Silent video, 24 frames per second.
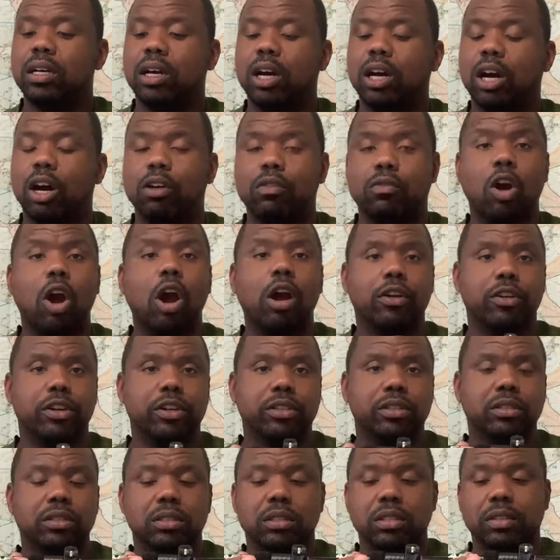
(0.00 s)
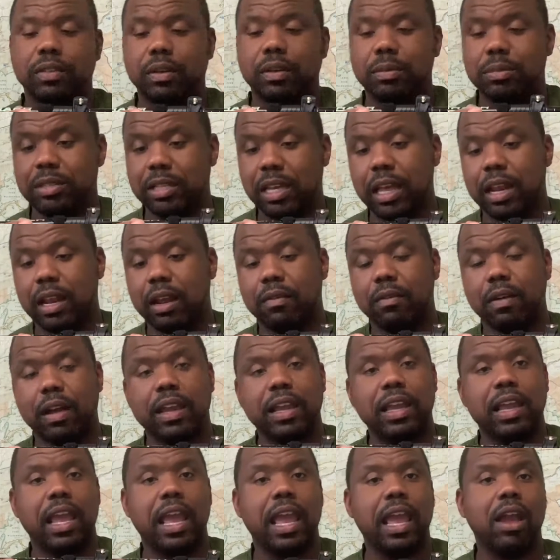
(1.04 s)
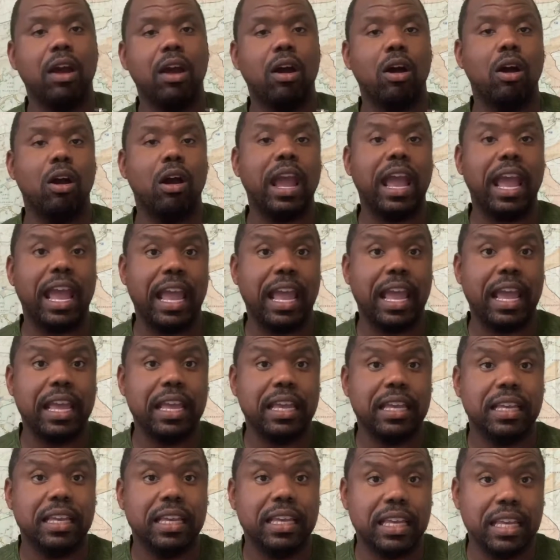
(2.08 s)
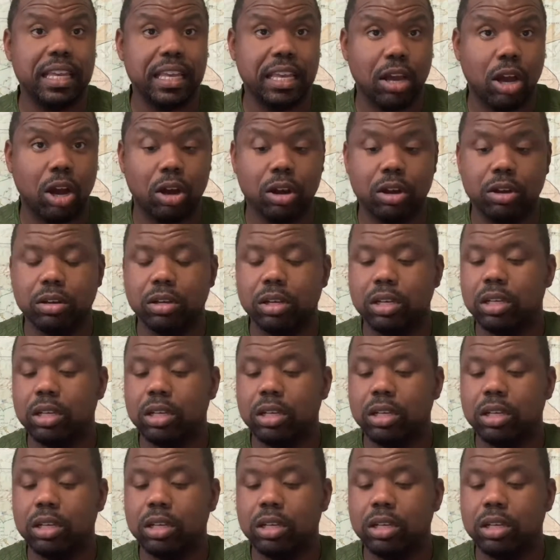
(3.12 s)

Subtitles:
Araer, if I'm saying that right, A-R-A-E-R,